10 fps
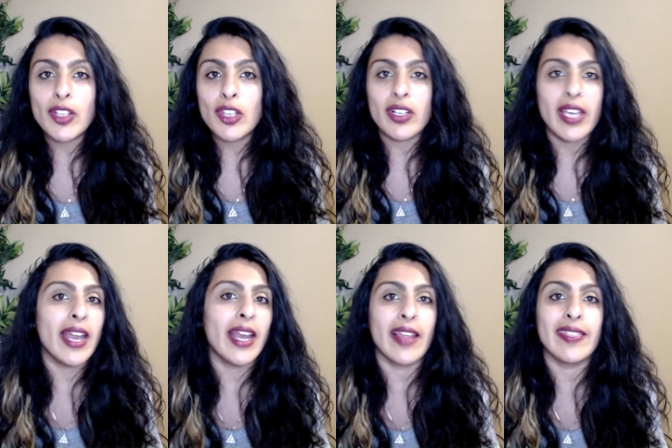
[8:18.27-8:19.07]
look at,
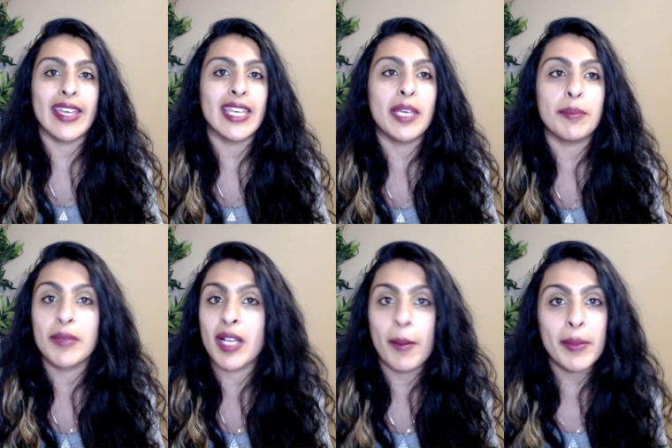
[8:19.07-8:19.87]
and they keep
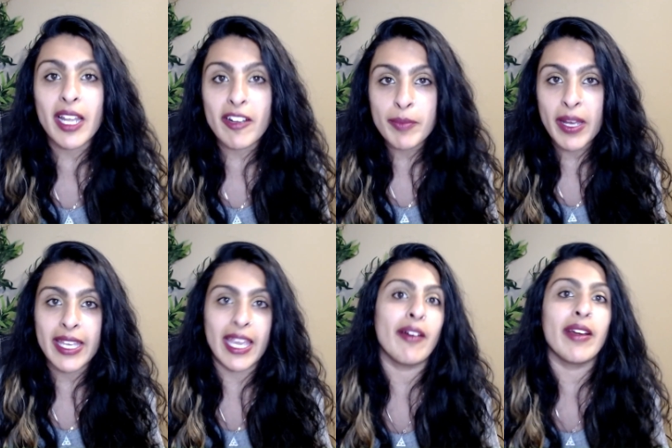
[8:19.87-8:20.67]
coming out of my
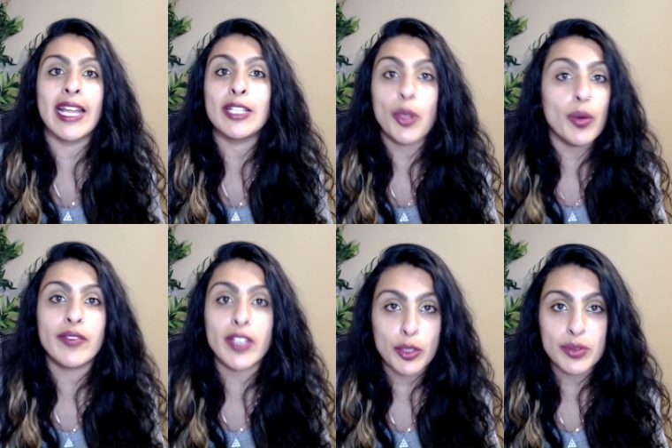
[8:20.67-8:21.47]
account and I don't
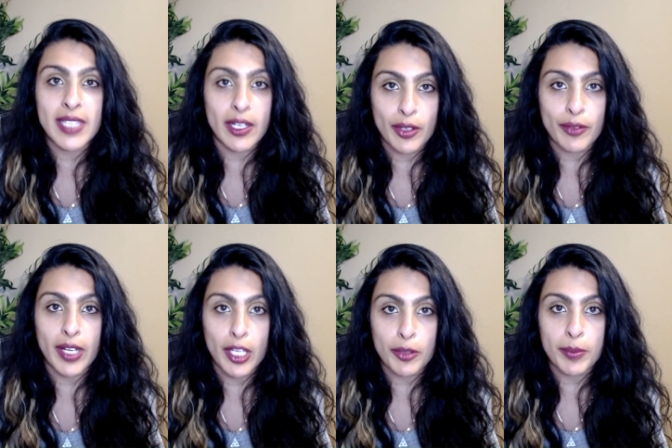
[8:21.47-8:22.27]
even use that on a
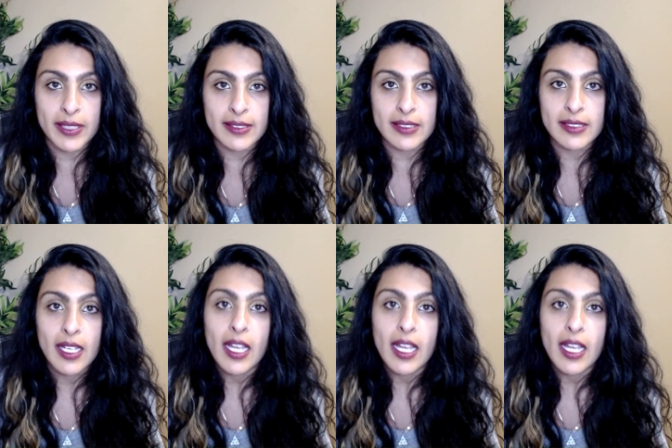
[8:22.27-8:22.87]
regular basis.